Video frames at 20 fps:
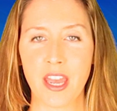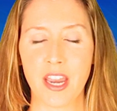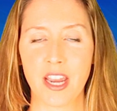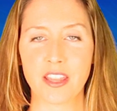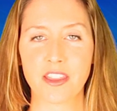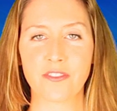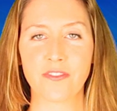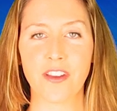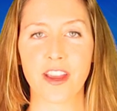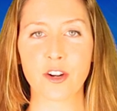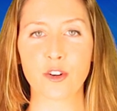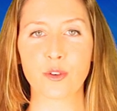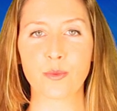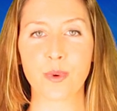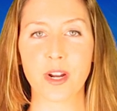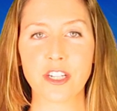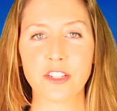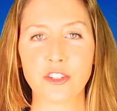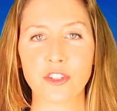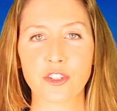in the Federal
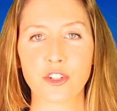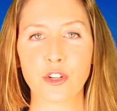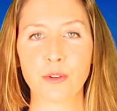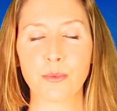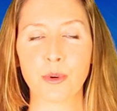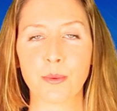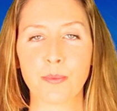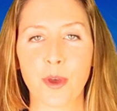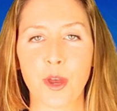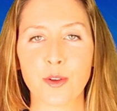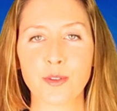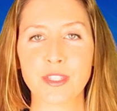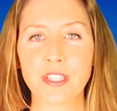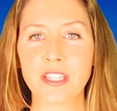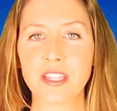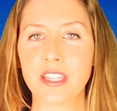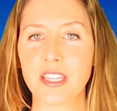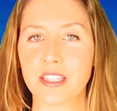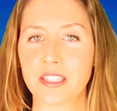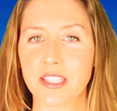Register
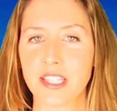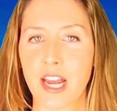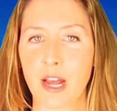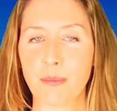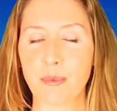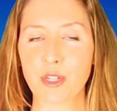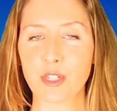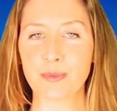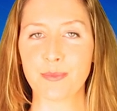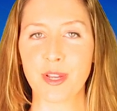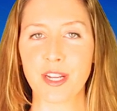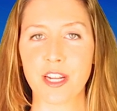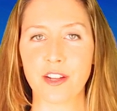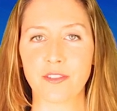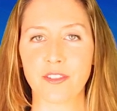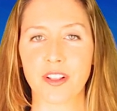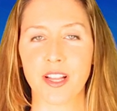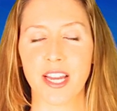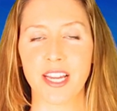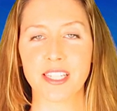proposing the establishment
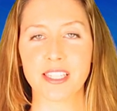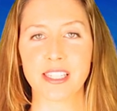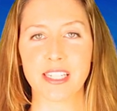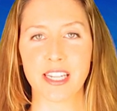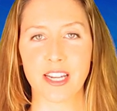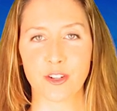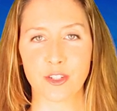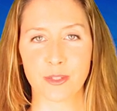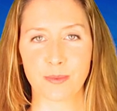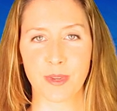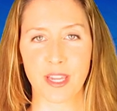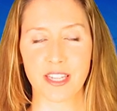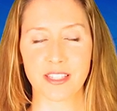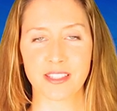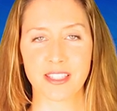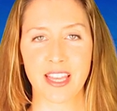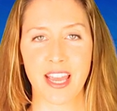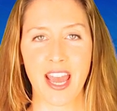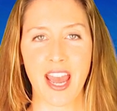of Class E airspace